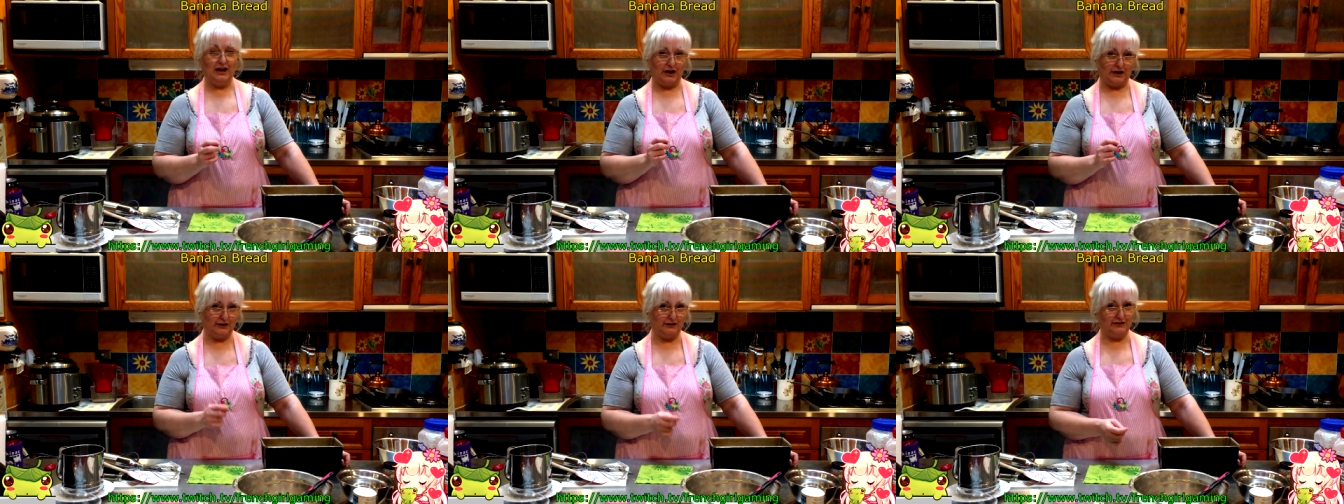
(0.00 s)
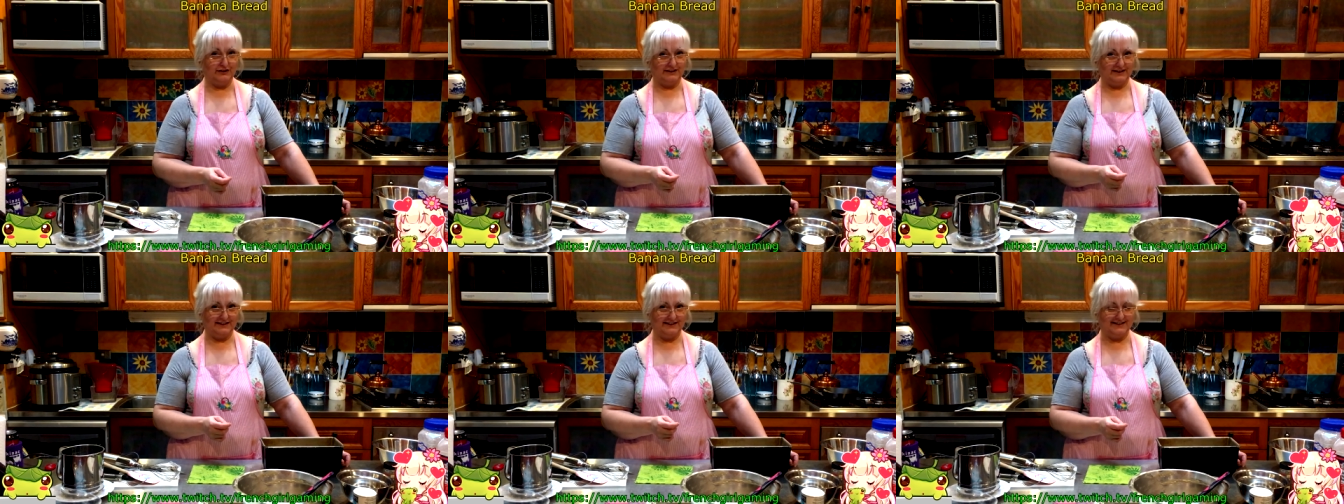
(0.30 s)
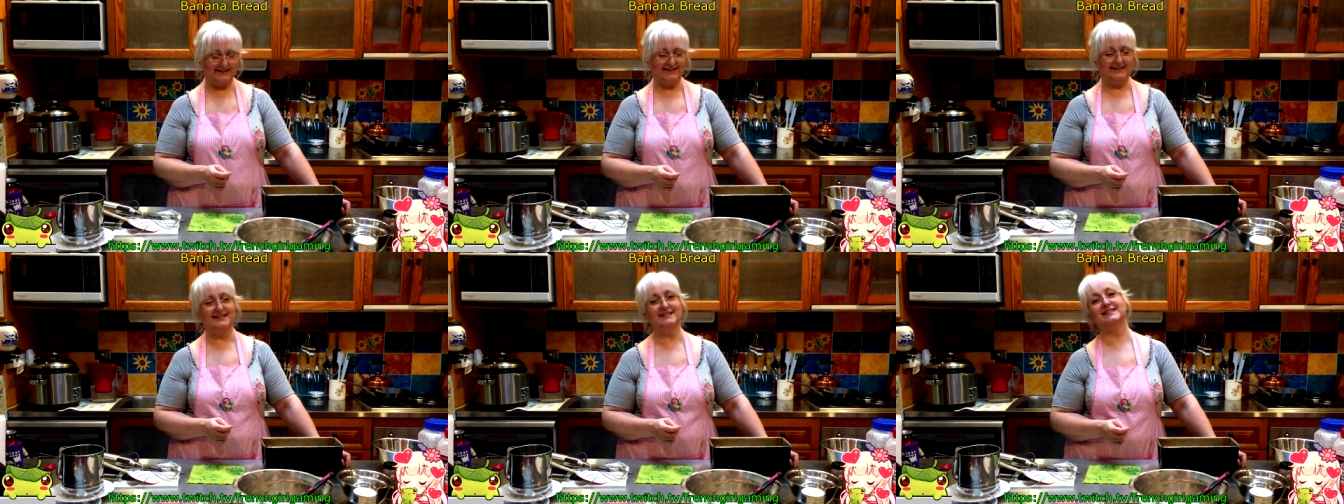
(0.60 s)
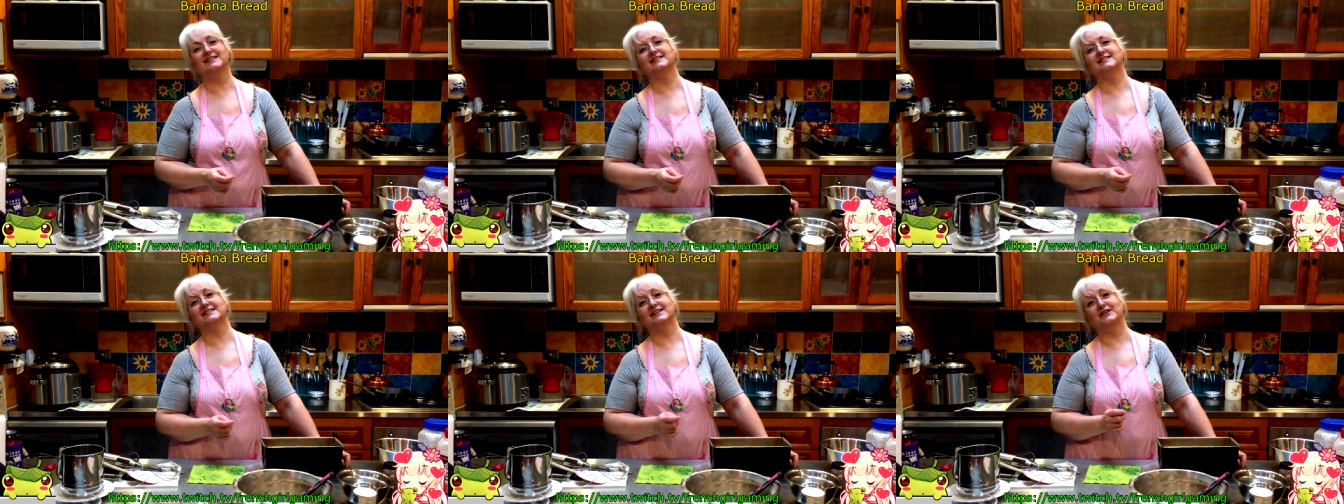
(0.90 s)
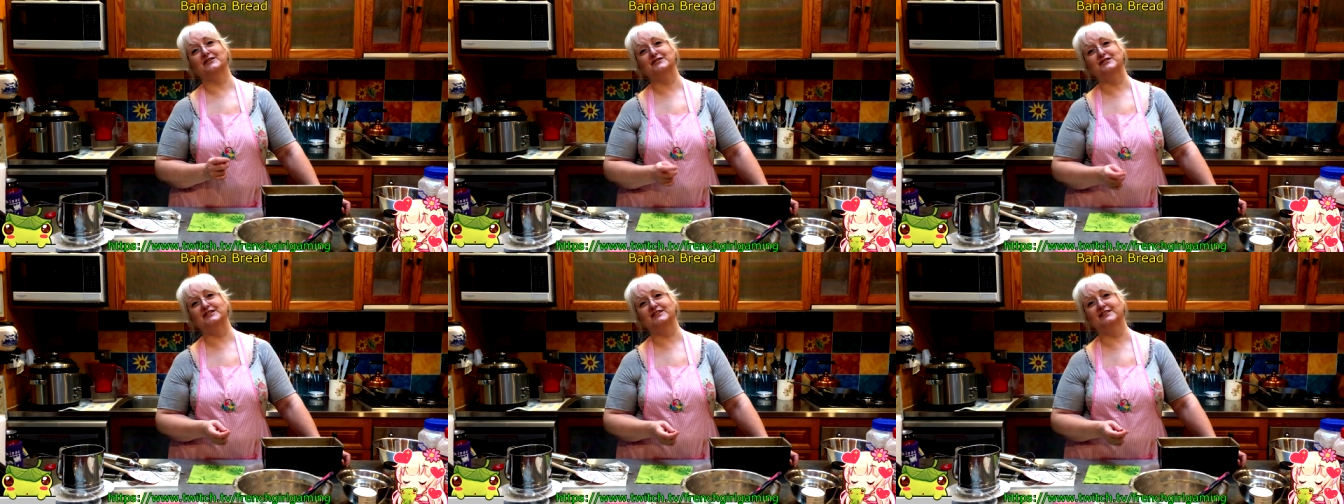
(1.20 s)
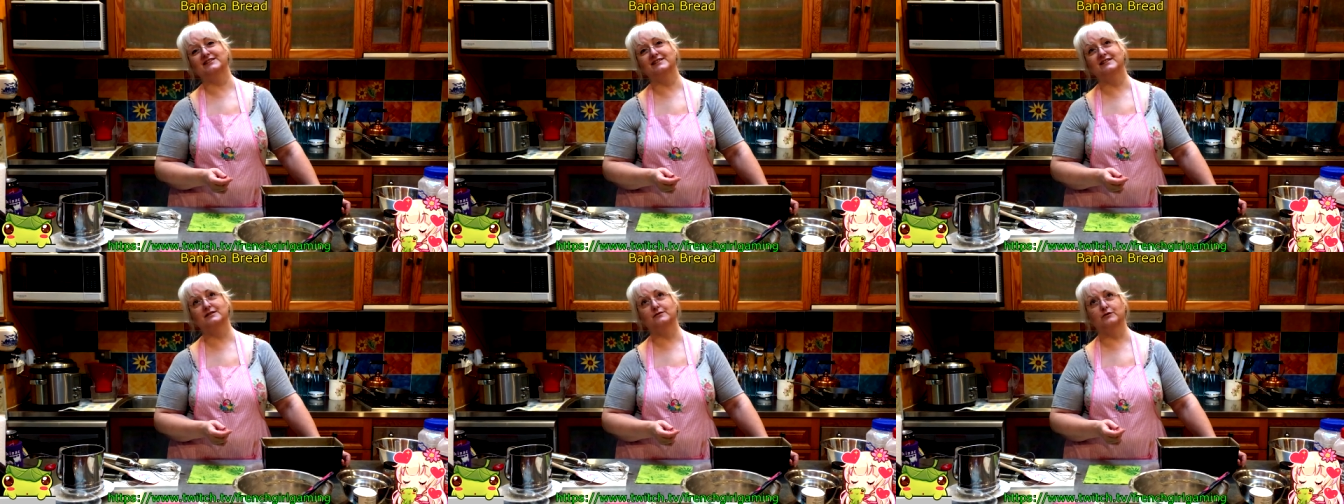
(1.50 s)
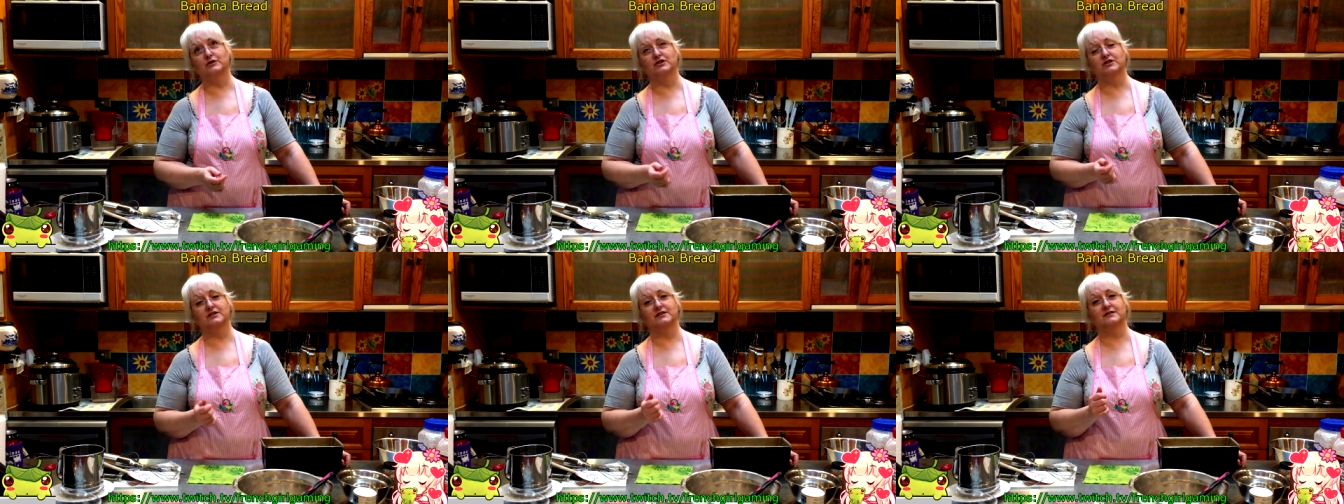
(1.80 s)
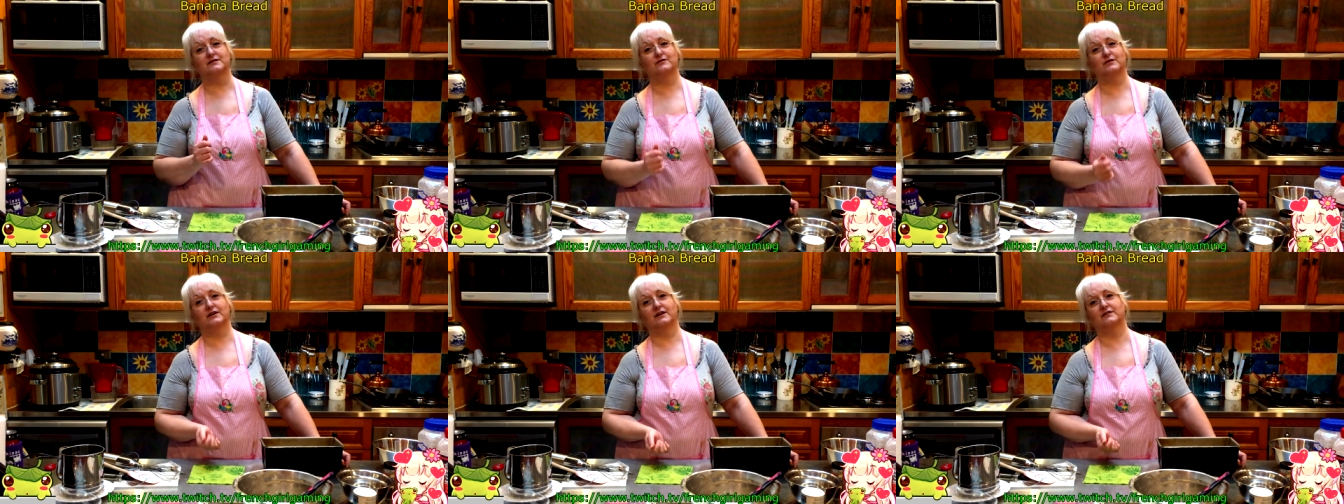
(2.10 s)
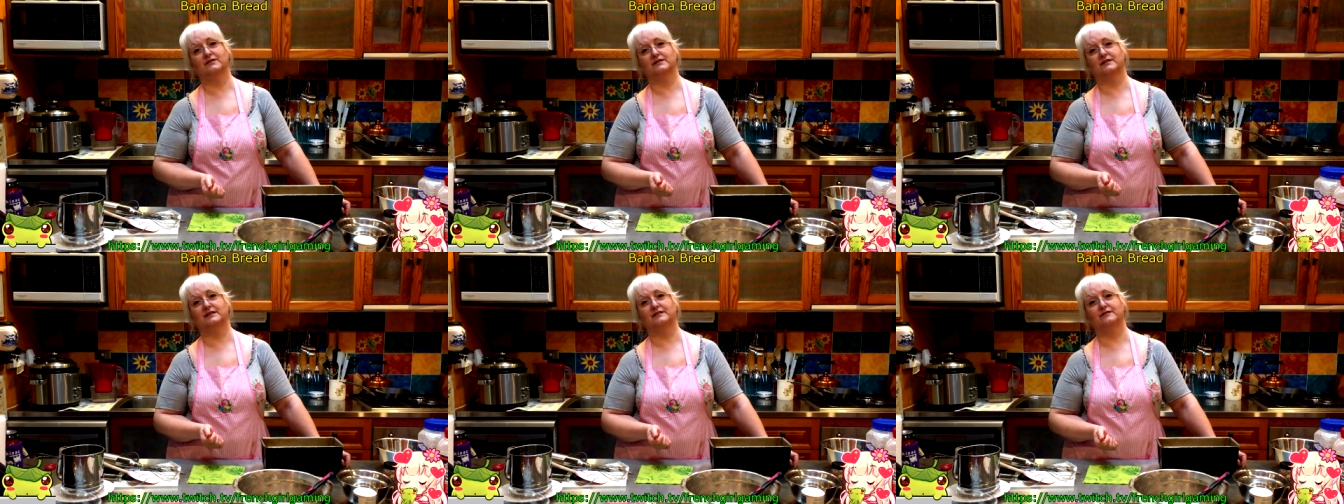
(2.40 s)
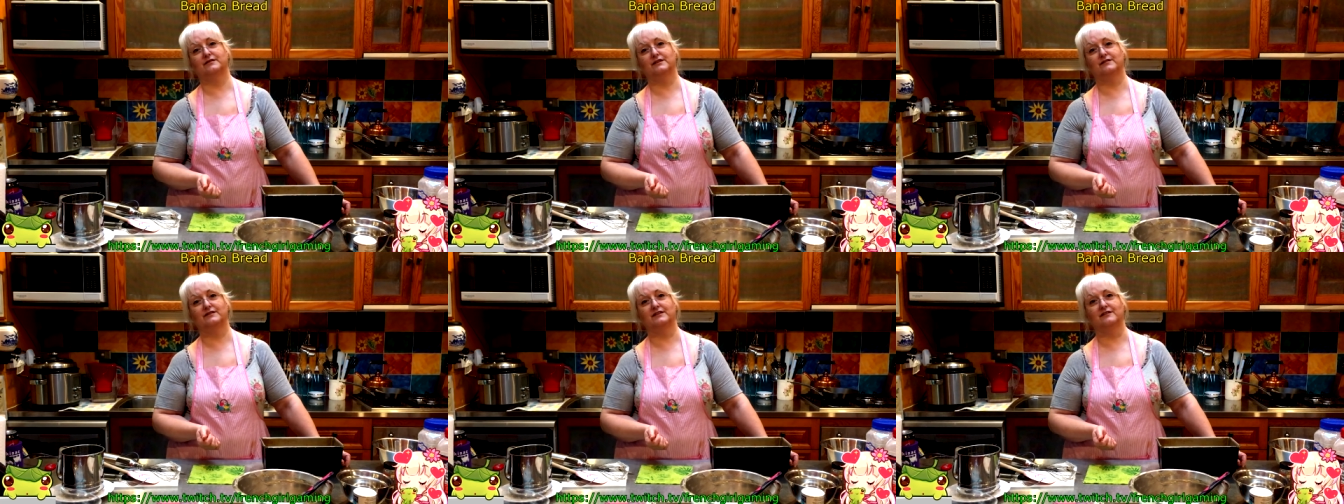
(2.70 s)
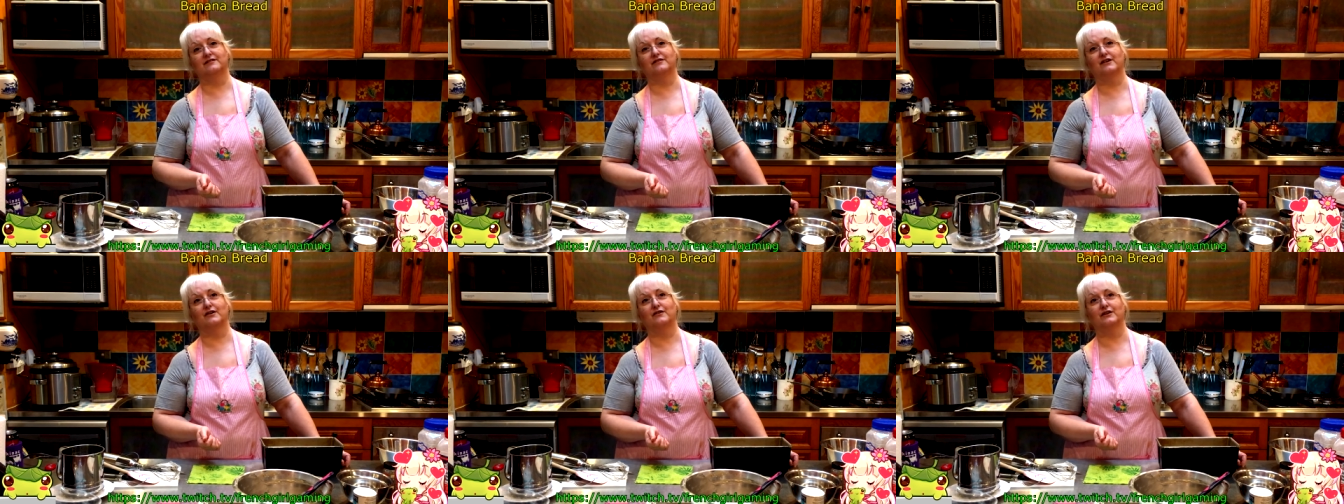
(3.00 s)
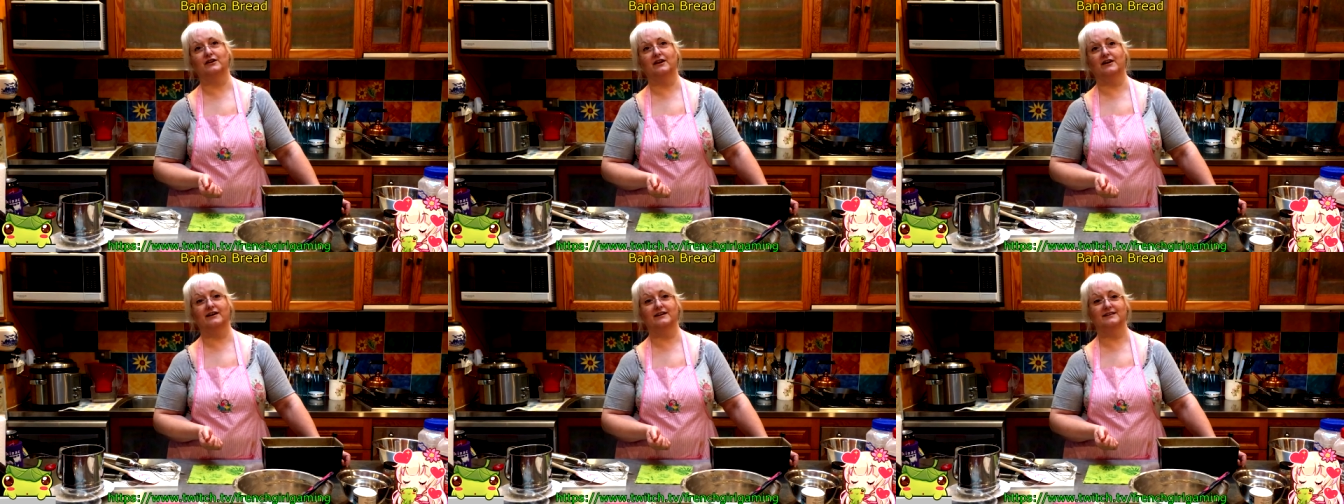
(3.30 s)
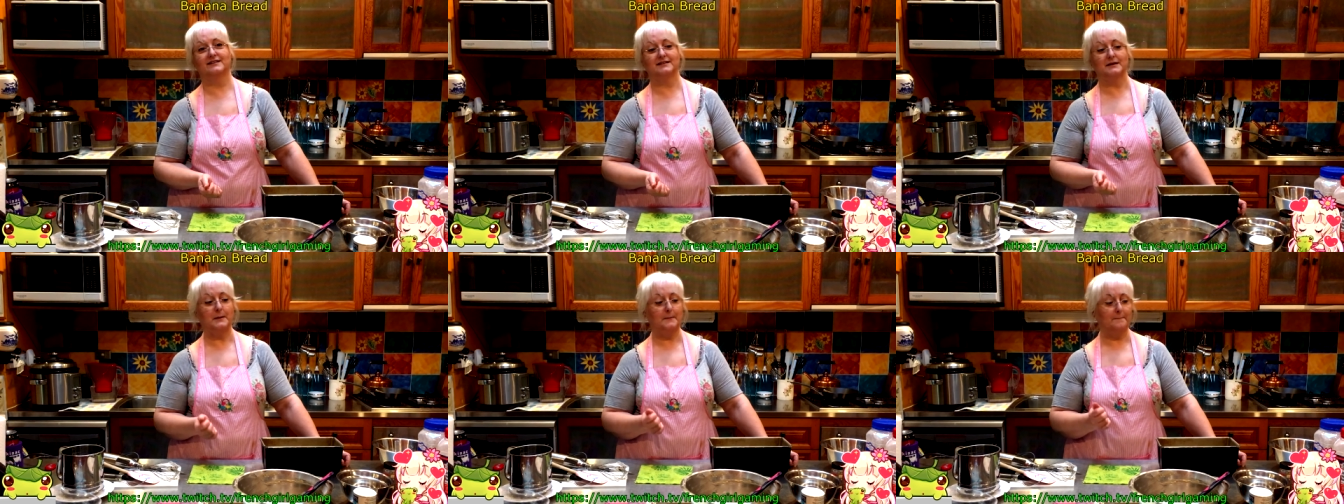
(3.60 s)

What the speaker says: 160 Celsius, which is 350 Fahrenheit.